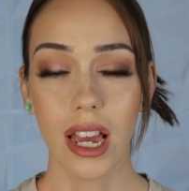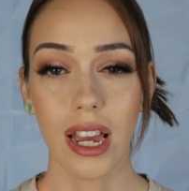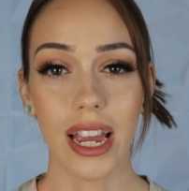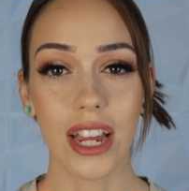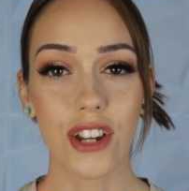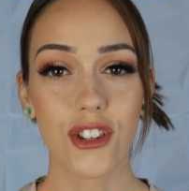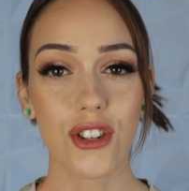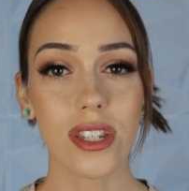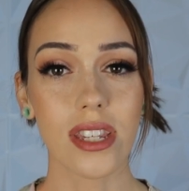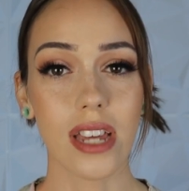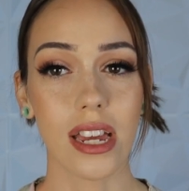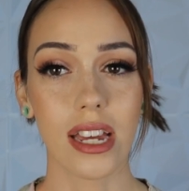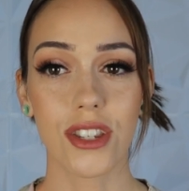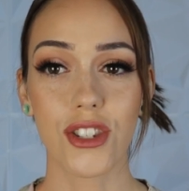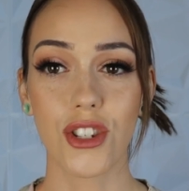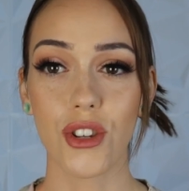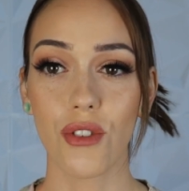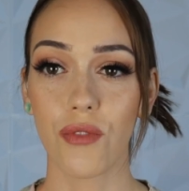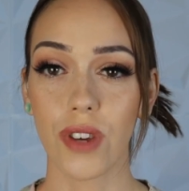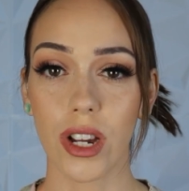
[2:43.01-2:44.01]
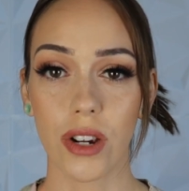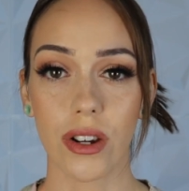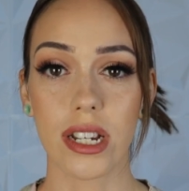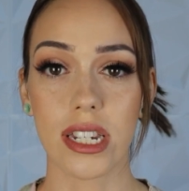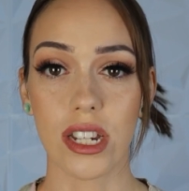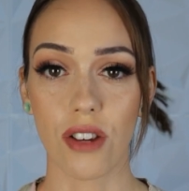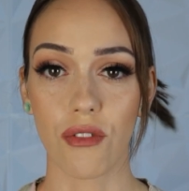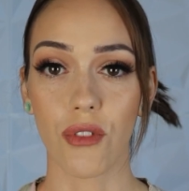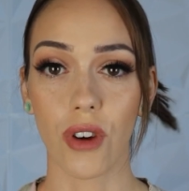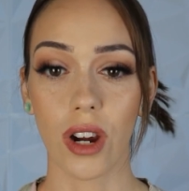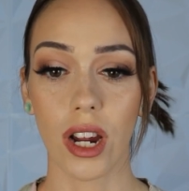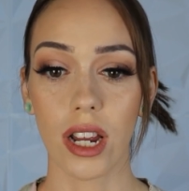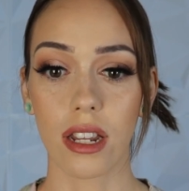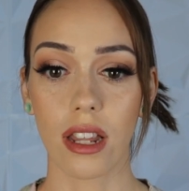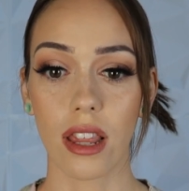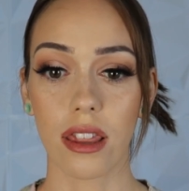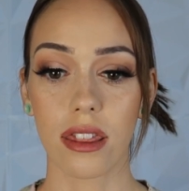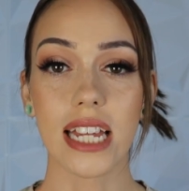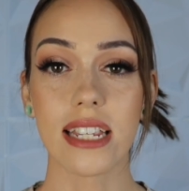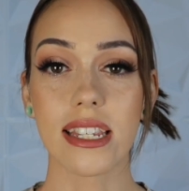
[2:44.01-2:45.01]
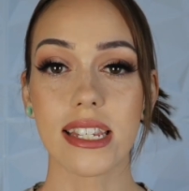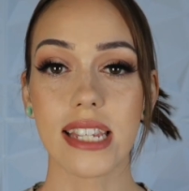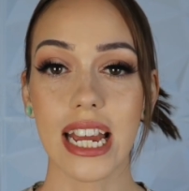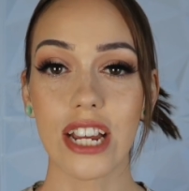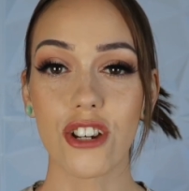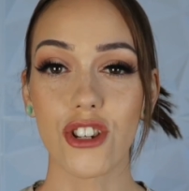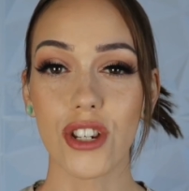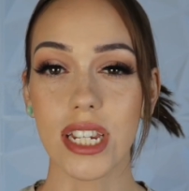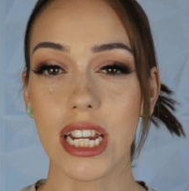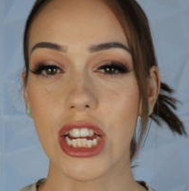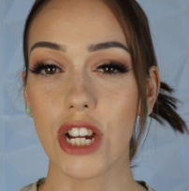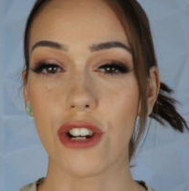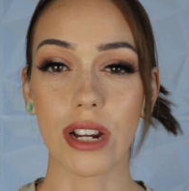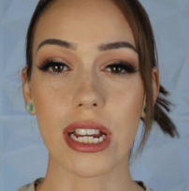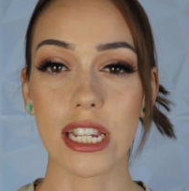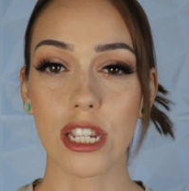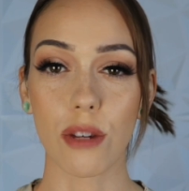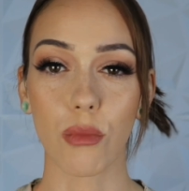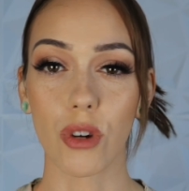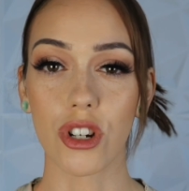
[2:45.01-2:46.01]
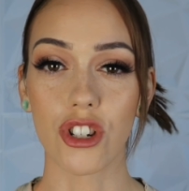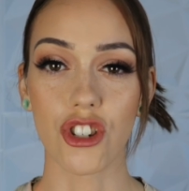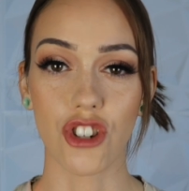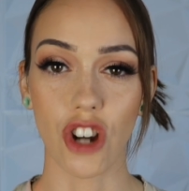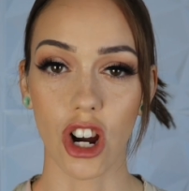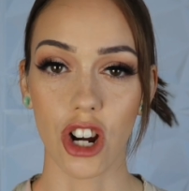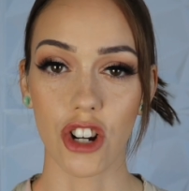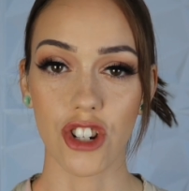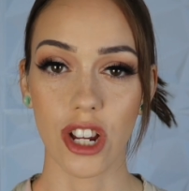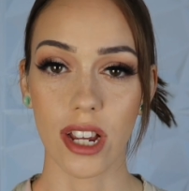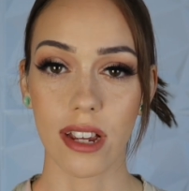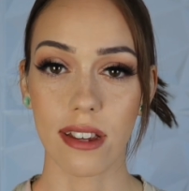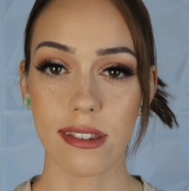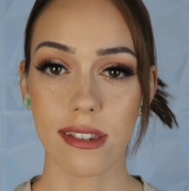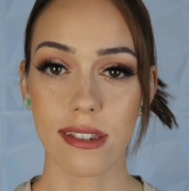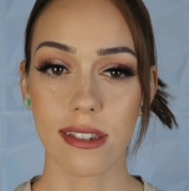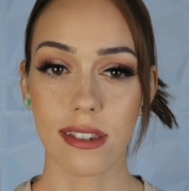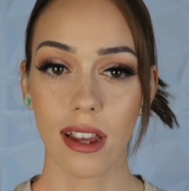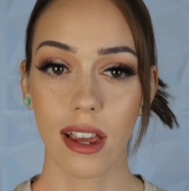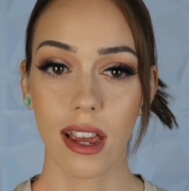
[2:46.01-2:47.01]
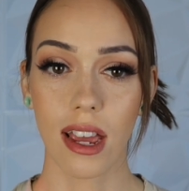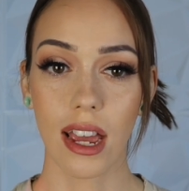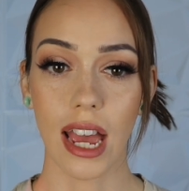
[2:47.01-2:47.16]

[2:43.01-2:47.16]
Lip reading: it just hits you very different than, say, just hearing someone's charges